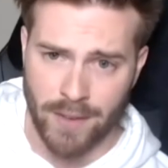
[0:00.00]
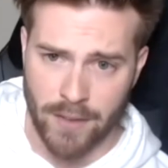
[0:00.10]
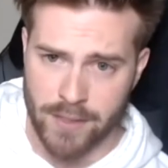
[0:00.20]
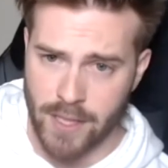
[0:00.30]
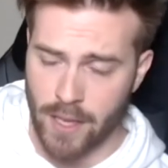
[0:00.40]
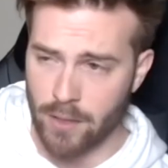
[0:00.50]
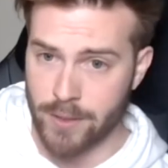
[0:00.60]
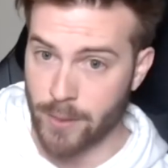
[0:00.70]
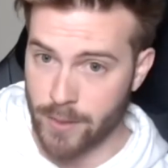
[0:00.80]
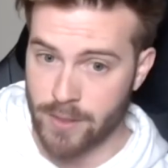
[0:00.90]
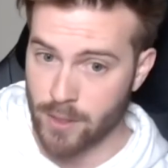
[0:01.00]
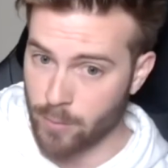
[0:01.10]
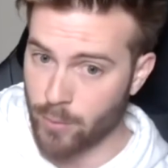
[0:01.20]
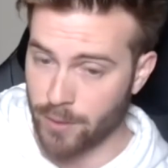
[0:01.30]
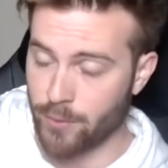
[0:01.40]
sales. So it's still
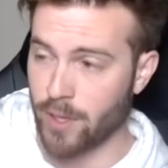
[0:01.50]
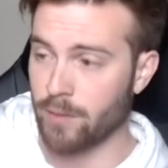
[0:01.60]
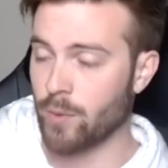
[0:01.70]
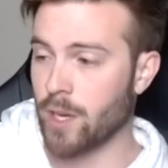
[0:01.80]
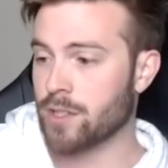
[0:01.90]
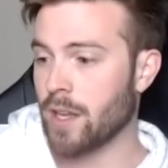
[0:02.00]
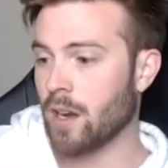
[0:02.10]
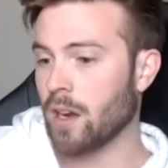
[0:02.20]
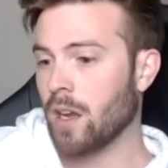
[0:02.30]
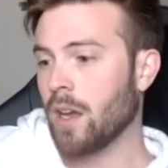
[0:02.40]
pretty freaking fresh there.